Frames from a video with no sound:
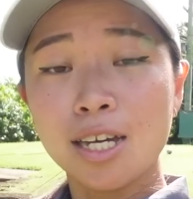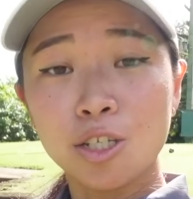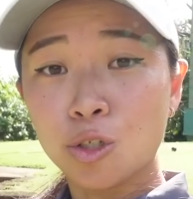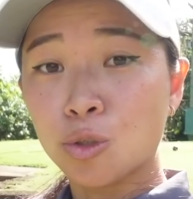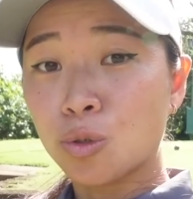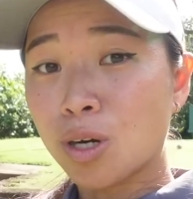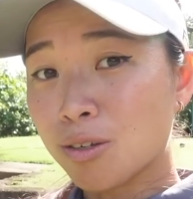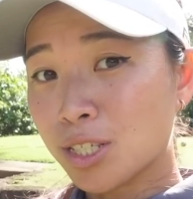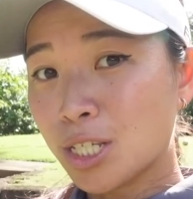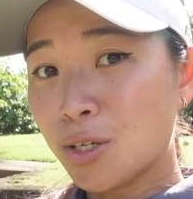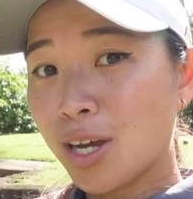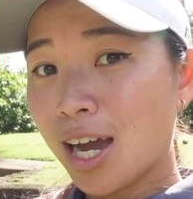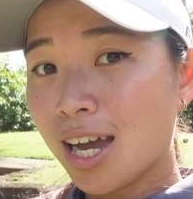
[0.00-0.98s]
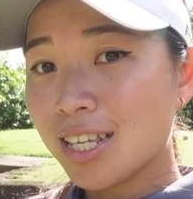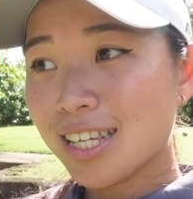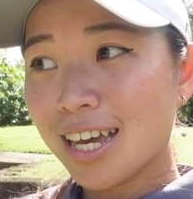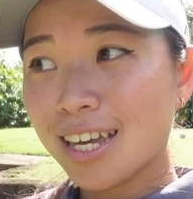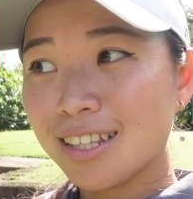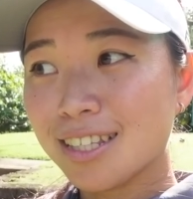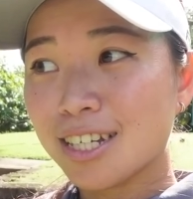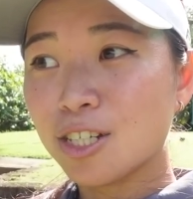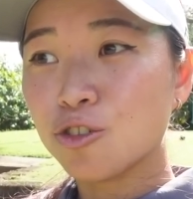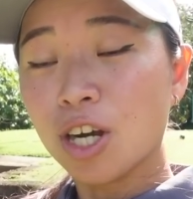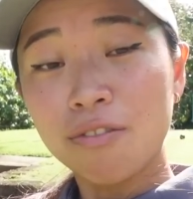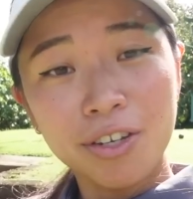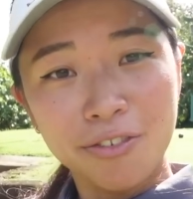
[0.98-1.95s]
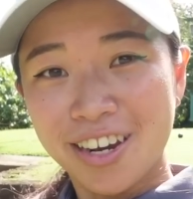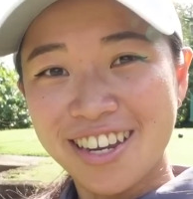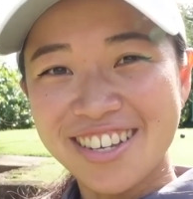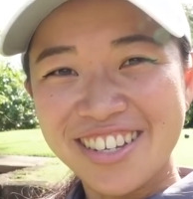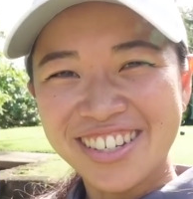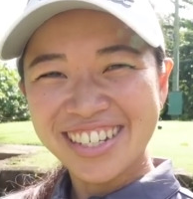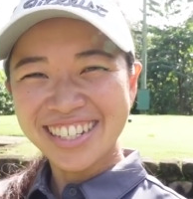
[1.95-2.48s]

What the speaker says: So I'll see you guys at the driving range.